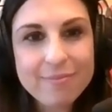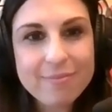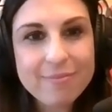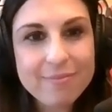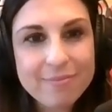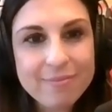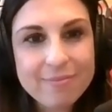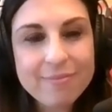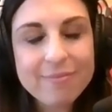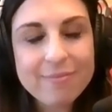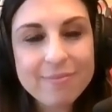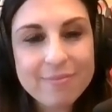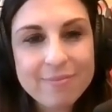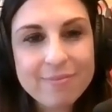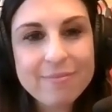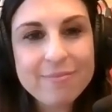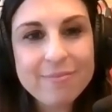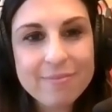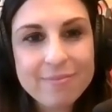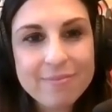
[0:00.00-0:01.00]

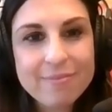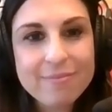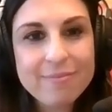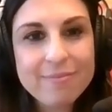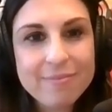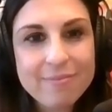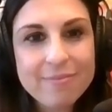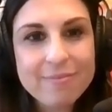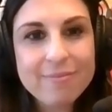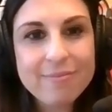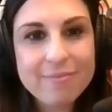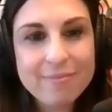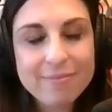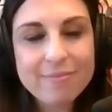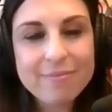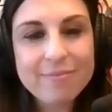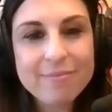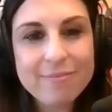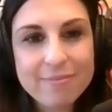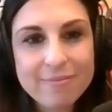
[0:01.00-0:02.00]

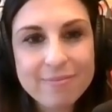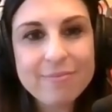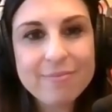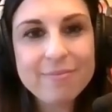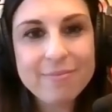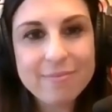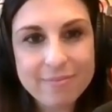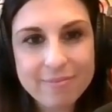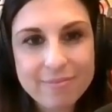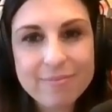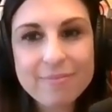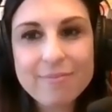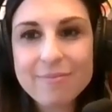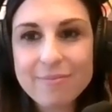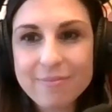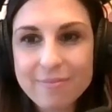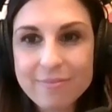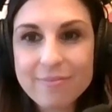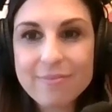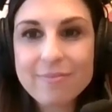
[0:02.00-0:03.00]

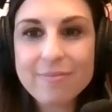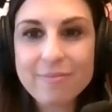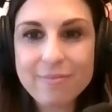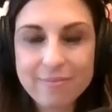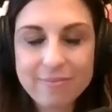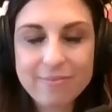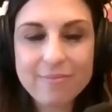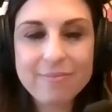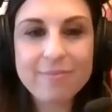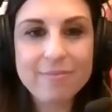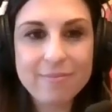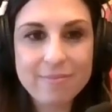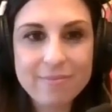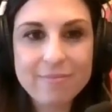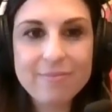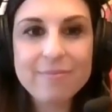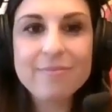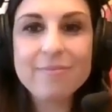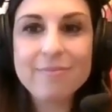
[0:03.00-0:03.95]
(silent)